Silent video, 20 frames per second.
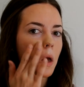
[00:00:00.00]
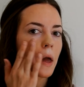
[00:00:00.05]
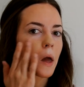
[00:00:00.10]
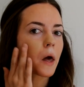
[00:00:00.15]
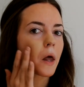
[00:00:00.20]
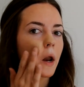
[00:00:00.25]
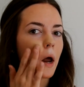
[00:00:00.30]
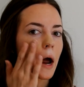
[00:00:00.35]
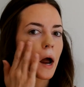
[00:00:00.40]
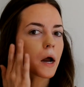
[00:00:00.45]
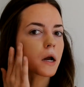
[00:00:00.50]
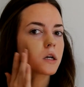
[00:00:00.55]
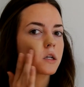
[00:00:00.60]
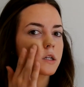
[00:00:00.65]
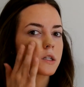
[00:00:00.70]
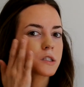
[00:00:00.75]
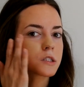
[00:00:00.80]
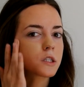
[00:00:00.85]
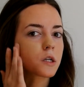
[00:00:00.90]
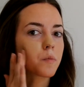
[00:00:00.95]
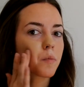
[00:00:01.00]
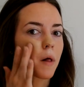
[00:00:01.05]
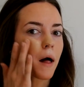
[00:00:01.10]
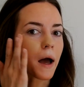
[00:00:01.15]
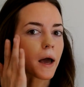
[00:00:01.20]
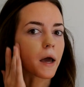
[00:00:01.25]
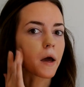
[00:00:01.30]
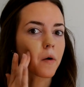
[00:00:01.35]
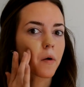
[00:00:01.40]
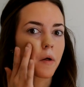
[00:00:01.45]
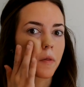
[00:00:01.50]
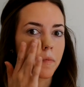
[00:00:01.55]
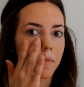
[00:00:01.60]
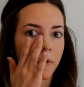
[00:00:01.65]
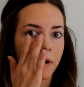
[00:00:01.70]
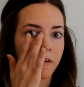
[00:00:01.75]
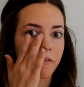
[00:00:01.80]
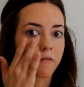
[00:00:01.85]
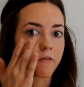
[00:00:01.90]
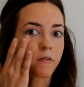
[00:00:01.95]
And I just apply it with
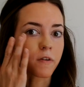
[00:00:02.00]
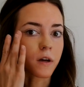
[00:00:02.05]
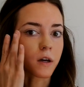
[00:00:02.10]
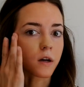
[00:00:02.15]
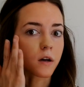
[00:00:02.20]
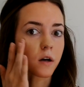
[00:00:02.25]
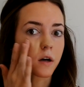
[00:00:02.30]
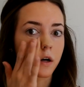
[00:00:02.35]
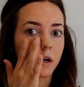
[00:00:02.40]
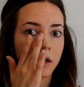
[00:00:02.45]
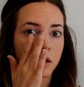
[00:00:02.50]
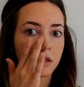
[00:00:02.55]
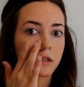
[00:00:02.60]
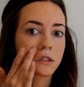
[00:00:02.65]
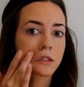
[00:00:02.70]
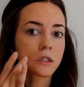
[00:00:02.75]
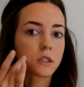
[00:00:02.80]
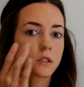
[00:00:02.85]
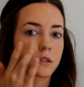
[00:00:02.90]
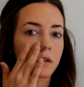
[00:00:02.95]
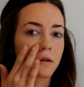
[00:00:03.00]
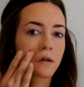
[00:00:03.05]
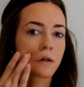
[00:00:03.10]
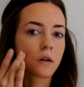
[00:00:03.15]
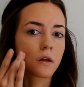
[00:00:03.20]
my fingers,